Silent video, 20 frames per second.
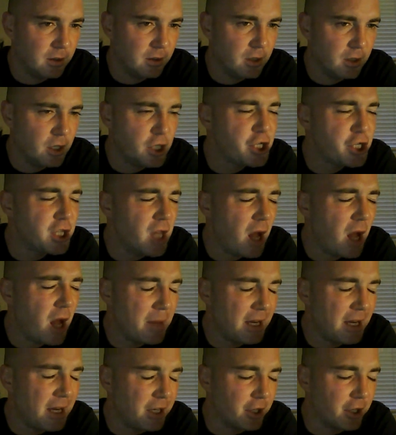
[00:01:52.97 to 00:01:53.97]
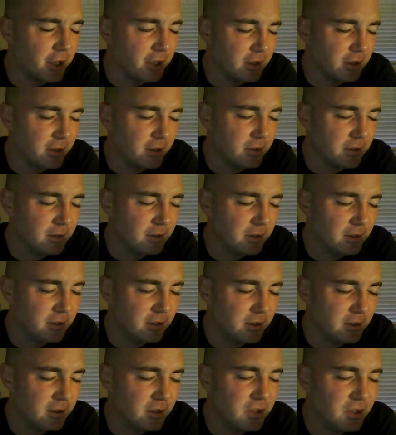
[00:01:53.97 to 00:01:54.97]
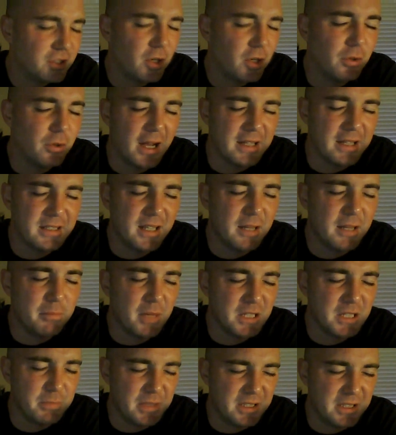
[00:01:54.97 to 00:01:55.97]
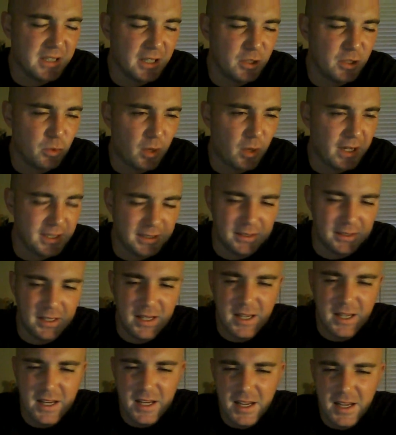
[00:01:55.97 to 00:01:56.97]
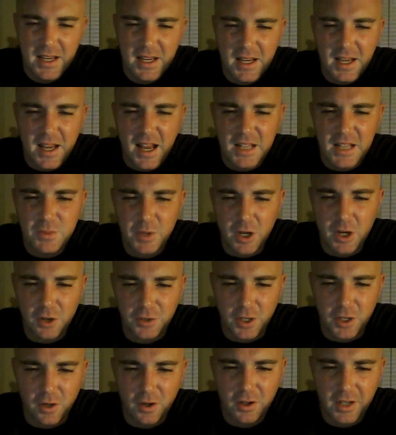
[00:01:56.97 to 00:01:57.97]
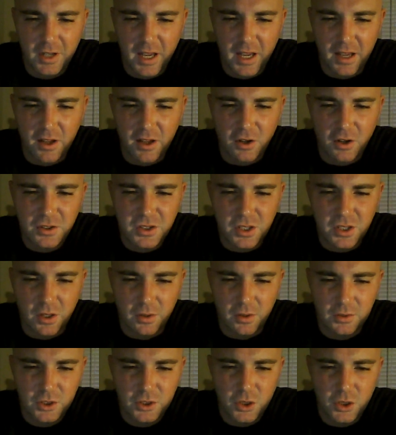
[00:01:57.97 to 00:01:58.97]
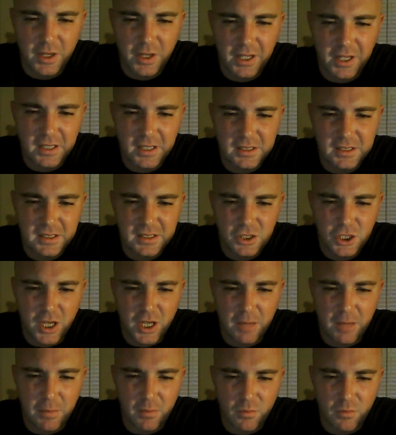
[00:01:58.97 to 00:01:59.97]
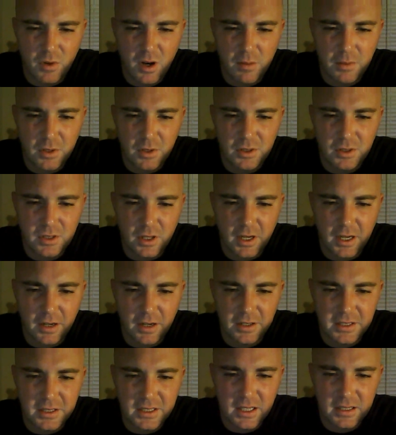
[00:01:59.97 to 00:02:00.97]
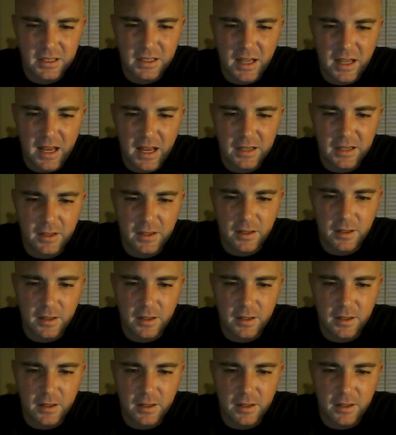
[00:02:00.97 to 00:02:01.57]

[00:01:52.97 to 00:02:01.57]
Schlaminger. So nice, it must be said twice, as we all know. Okay, also joining us, Chapin Roberts. All right, I already said that.